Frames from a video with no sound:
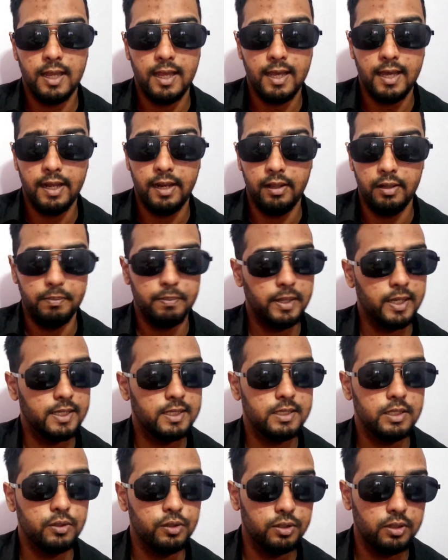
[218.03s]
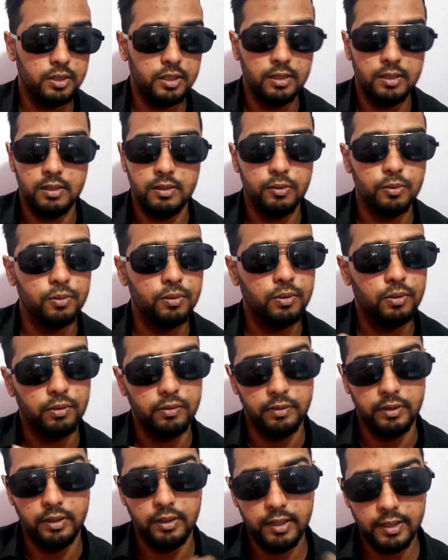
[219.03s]
and the pests usually go
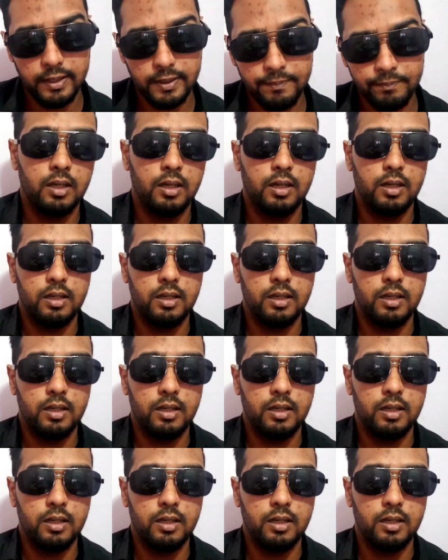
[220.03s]
over there